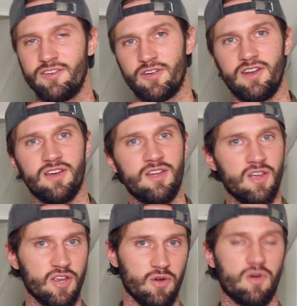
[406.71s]
you're gonna,
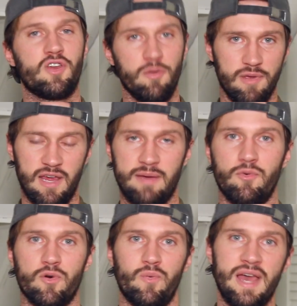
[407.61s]
you know, accumulate
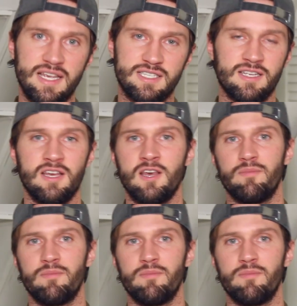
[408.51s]
more waste.